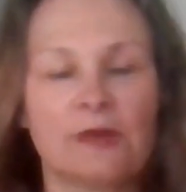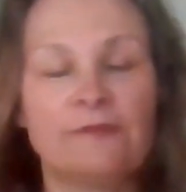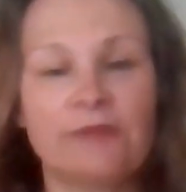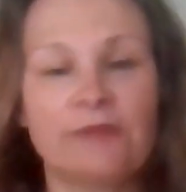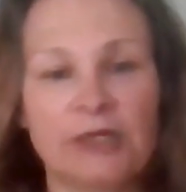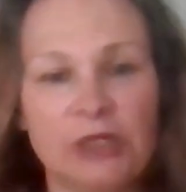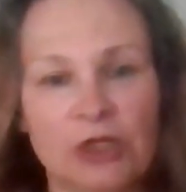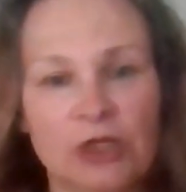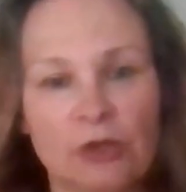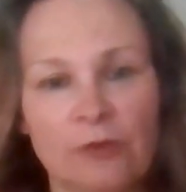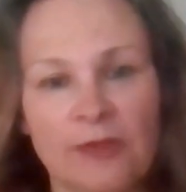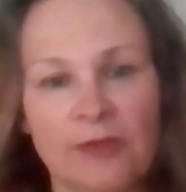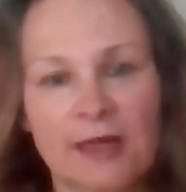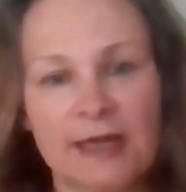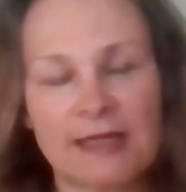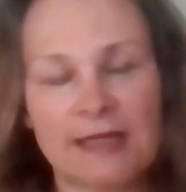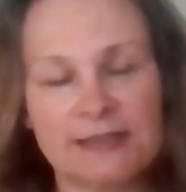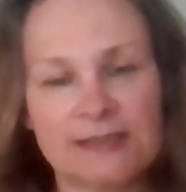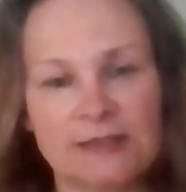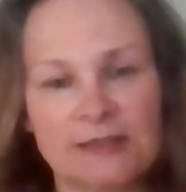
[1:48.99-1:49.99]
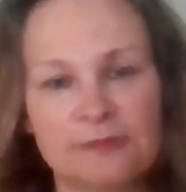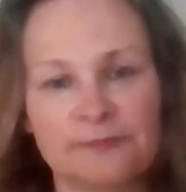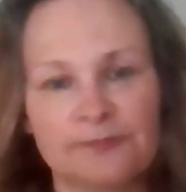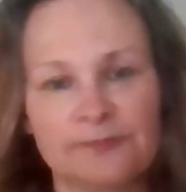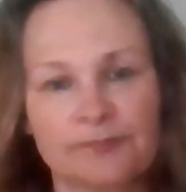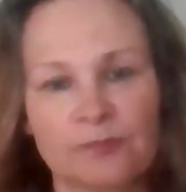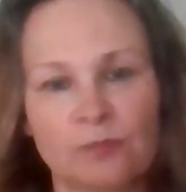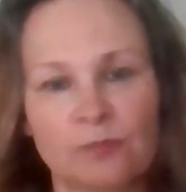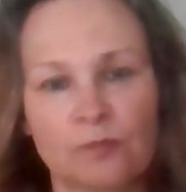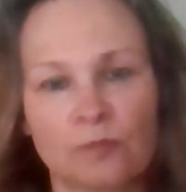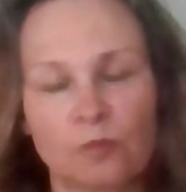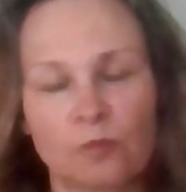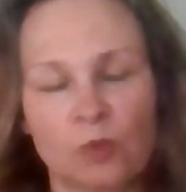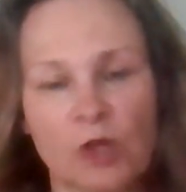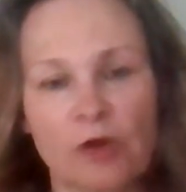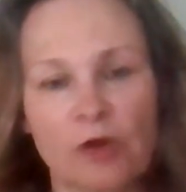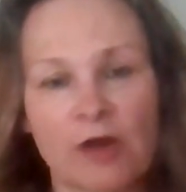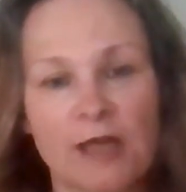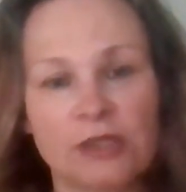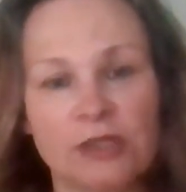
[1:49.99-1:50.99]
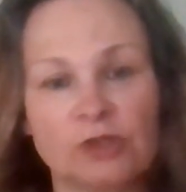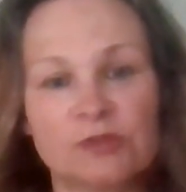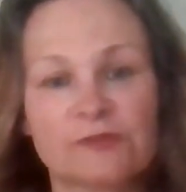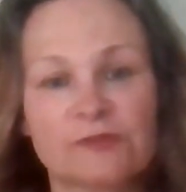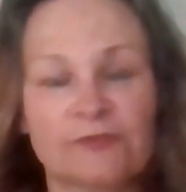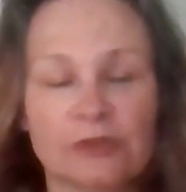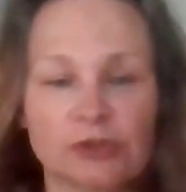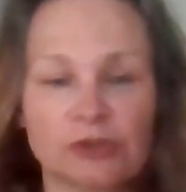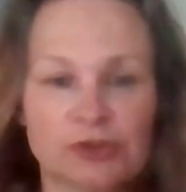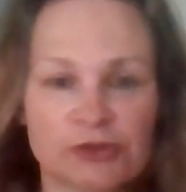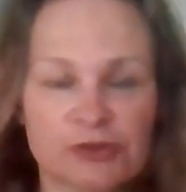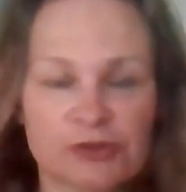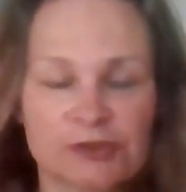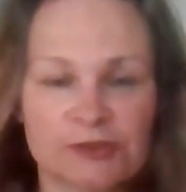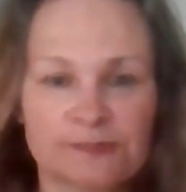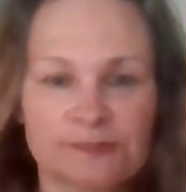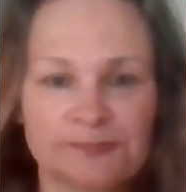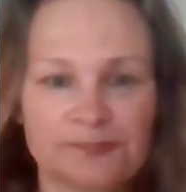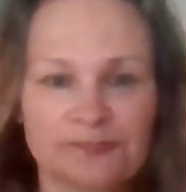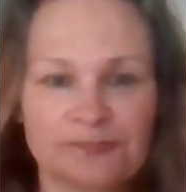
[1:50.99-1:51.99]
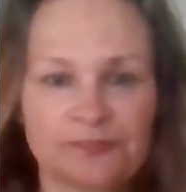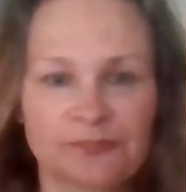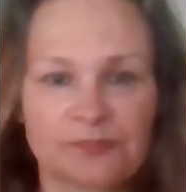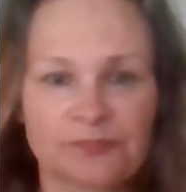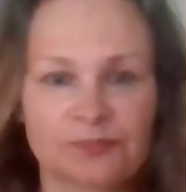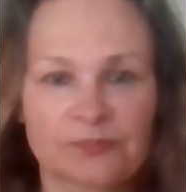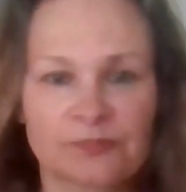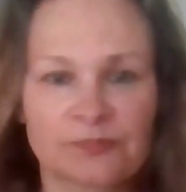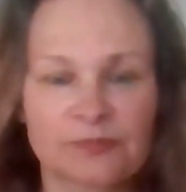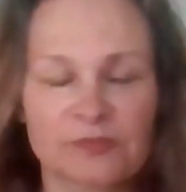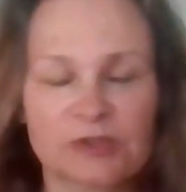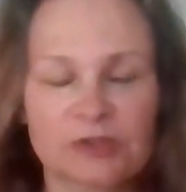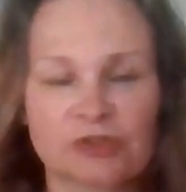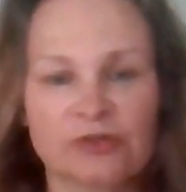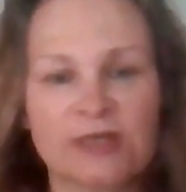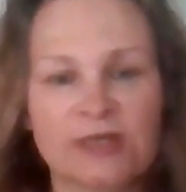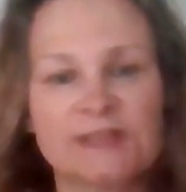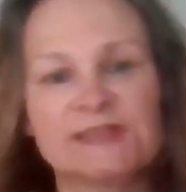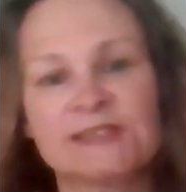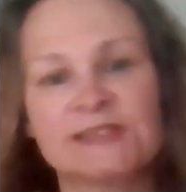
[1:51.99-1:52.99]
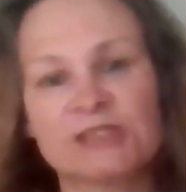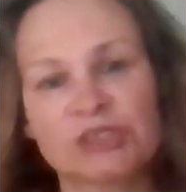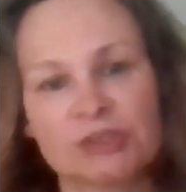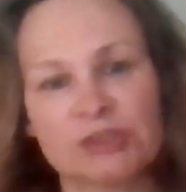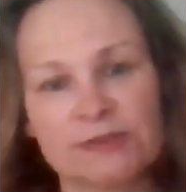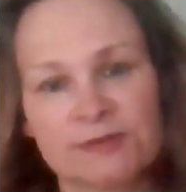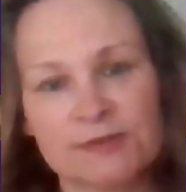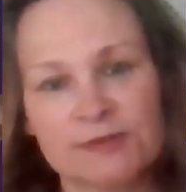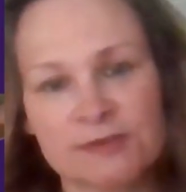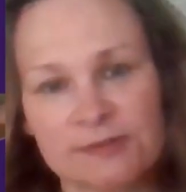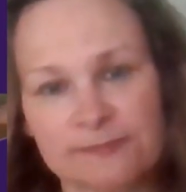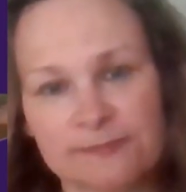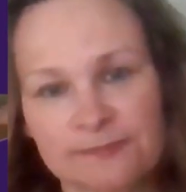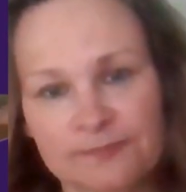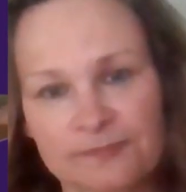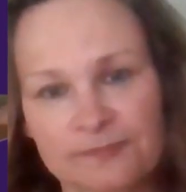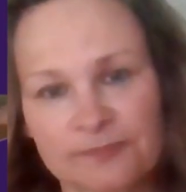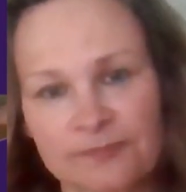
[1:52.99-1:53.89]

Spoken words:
a video that I did where I used filters, transitions.